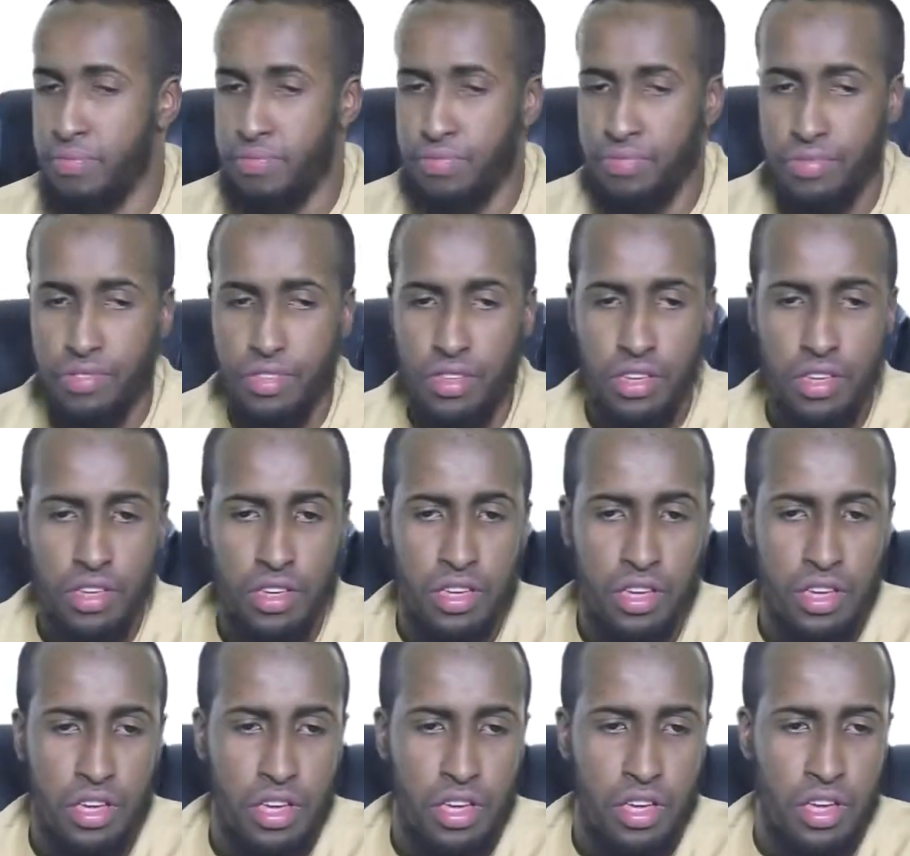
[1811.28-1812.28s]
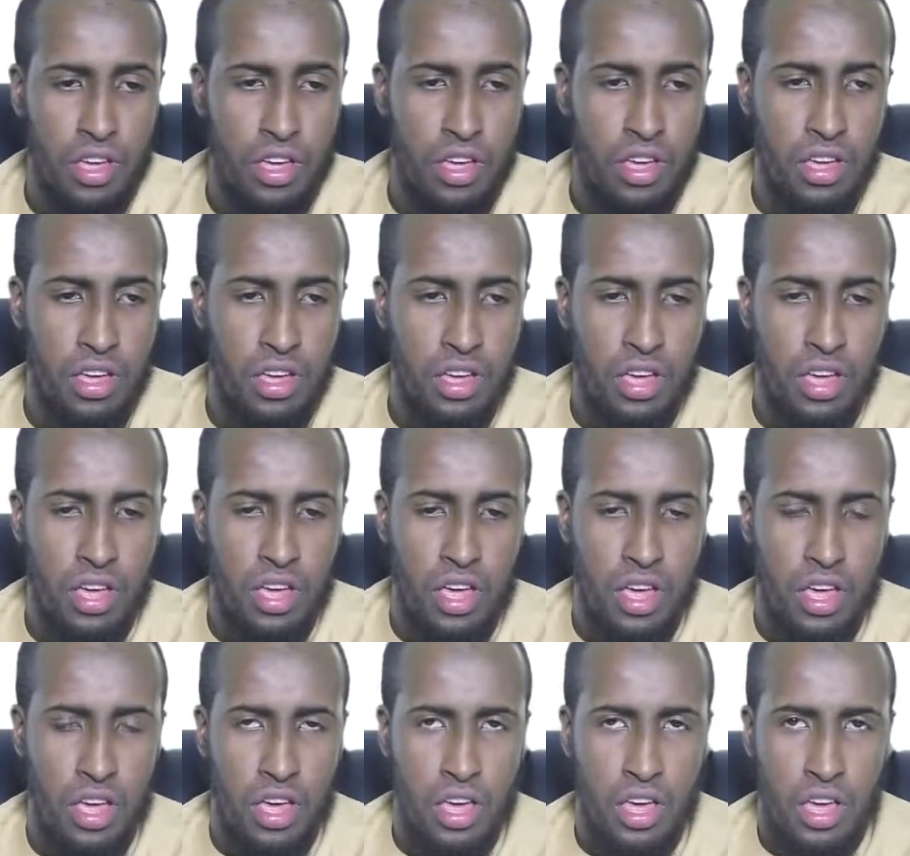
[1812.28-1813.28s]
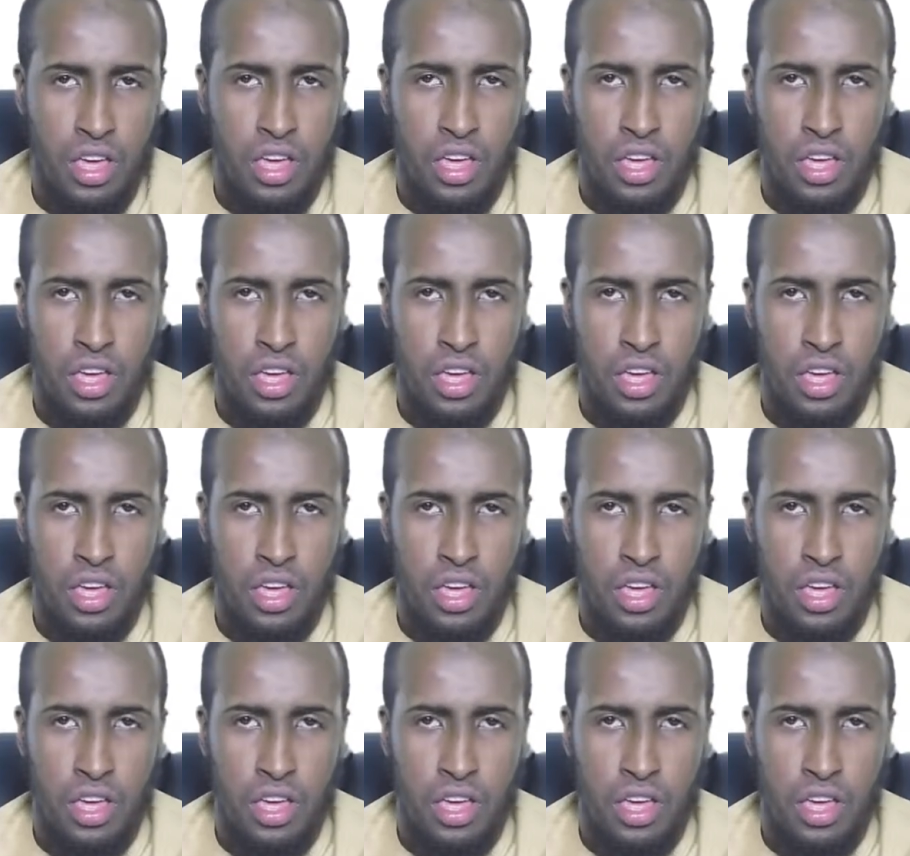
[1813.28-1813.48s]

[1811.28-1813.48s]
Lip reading: Nobody speaks.